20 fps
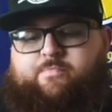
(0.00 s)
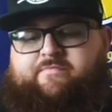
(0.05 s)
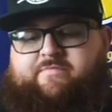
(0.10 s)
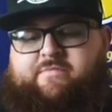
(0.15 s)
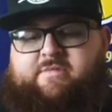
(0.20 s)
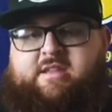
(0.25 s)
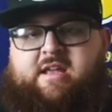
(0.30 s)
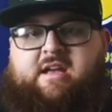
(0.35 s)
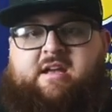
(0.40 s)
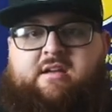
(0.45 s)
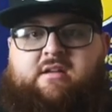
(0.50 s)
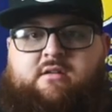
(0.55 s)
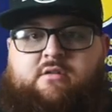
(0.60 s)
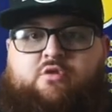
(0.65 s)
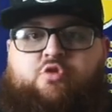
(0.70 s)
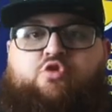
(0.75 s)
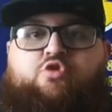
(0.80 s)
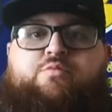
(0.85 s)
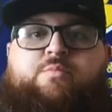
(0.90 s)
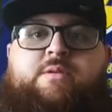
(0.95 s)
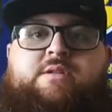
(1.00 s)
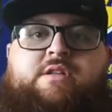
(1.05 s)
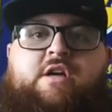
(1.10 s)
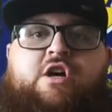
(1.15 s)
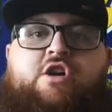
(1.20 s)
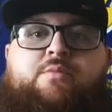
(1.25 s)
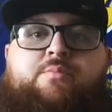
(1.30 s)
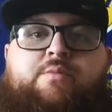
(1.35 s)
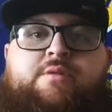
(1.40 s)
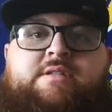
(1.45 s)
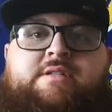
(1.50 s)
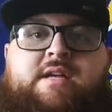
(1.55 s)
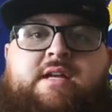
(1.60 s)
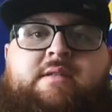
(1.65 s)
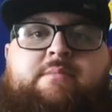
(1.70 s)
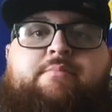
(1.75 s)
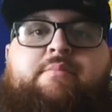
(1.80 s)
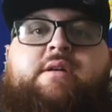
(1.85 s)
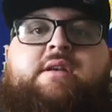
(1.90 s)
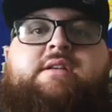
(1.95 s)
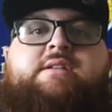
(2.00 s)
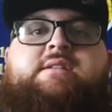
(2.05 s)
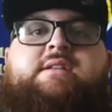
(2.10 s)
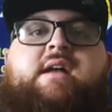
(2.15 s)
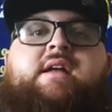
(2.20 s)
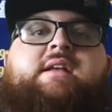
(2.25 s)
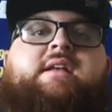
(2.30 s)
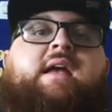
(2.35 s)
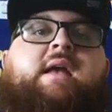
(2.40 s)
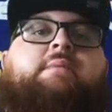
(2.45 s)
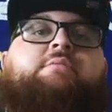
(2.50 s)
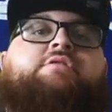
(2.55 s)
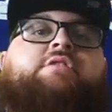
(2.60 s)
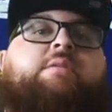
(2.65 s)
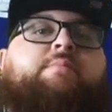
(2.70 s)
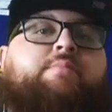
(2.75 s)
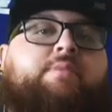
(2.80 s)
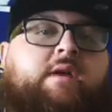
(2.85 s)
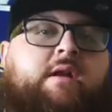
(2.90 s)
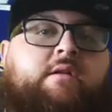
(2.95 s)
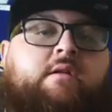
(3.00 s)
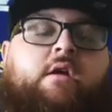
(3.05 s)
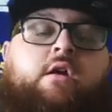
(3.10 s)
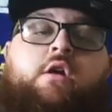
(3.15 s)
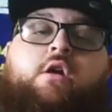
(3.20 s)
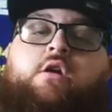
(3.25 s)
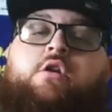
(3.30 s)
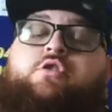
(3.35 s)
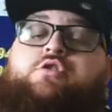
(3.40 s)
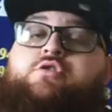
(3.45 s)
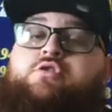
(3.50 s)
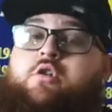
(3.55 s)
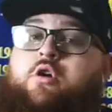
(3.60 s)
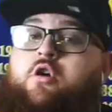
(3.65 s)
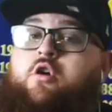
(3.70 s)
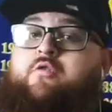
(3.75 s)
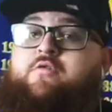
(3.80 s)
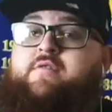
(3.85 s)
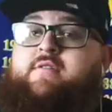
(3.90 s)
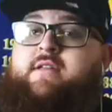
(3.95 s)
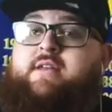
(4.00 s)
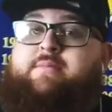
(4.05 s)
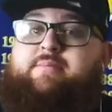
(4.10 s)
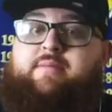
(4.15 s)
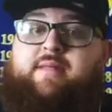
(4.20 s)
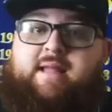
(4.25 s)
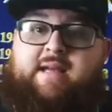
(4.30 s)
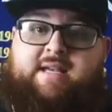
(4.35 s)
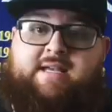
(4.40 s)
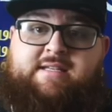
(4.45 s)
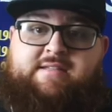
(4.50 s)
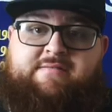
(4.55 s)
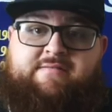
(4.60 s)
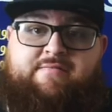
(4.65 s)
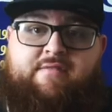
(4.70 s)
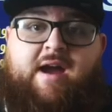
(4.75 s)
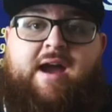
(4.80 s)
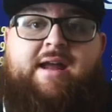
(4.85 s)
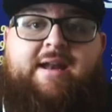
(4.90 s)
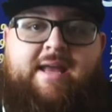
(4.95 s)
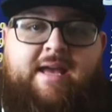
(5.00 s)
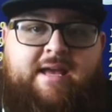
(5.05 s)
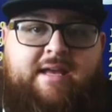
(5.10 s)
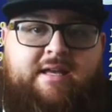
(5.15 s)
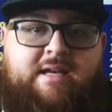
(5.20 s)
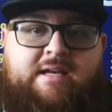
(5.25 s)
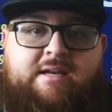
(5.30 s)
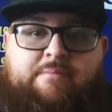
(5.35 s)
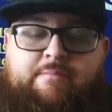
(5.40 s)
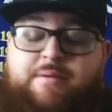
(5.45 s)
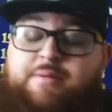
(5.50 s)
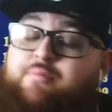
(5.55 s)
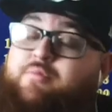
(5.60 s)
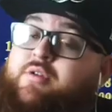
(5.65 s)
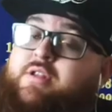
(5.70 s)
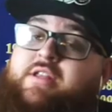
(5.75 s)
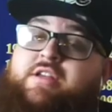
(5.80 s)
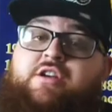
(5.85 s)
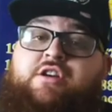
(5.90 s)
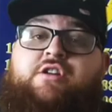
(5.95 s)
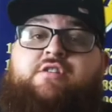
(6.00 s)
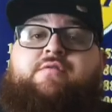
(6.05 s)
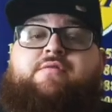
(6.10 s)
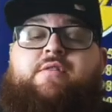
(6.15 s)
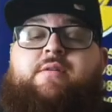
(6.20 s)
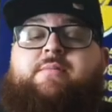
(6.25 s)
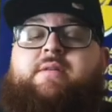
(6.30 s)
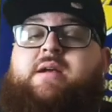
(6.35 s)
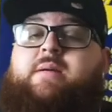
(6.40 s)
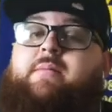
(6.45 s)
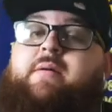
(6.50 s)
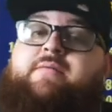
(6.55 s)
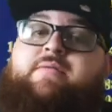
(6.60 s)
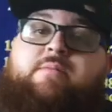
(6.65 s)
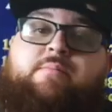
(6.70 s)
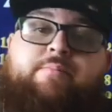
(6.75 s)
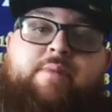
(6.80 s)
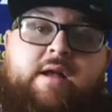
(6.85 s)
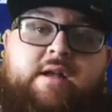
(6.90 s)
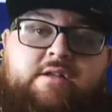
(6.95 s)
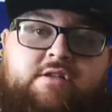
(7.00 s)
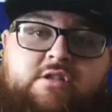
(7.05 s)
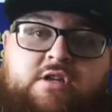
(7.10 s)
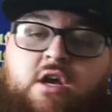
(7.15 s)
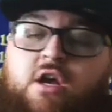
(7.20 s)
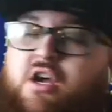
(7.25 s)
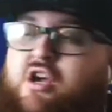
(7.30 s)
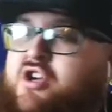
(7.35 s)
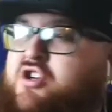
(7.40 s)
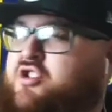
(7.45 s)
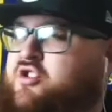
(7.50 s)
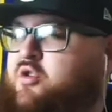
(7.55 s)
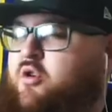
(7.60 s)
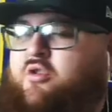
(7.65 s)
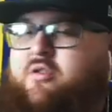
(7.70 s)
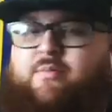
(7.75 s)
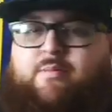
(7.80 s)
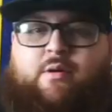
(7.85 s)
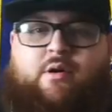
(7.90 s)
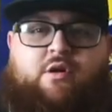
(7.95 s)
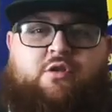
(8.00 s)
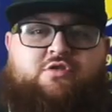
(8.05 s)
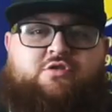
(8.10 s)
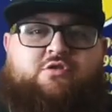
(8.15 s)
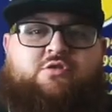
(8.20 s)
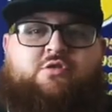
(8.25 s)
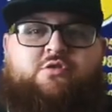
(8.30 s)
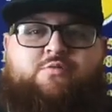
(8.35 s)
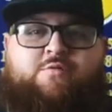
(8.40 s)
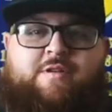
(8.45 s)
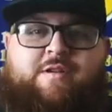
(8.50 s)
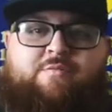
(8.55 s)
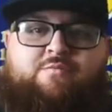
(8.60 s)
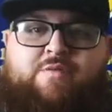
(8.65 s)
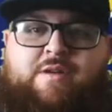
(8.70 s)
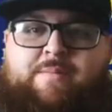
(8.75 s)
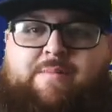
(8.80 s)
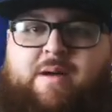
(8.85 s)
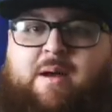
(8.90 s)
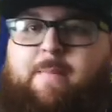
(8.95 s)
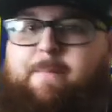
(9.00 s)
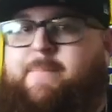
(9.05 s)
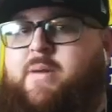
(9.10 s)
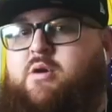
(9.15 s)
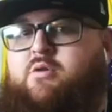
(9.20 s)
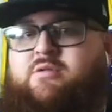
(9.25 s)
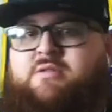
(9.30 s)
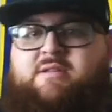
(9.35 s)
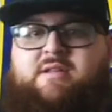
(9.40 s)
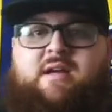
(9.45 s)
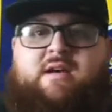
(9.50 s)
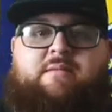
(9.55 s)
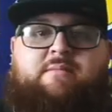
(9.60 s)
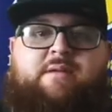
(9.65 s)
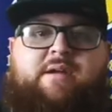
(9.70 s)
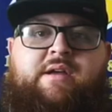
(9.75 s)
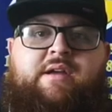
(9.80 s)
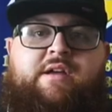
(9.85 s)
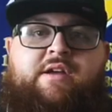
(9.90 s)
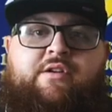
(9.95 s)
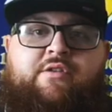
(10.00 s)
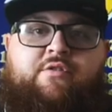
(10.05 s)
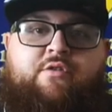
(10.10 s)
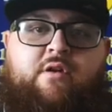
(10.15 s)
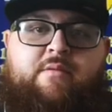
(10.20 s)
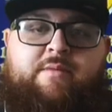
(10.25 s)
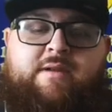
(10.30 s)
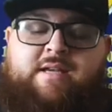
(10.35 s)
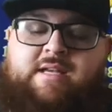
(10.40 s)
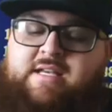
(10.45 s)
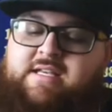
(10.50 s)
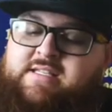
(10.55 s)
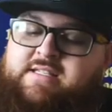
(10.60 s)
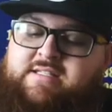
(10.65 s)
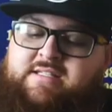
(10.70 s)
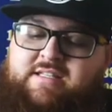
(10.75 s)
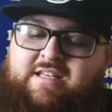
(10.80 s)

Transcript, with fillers: that Kuzma's 100%, but he's not in game shape yet. So hopefully he plays Friday. Be really good for him to come off the bench, score the ball, shoot three, rebound, post up. You know what I mean? He's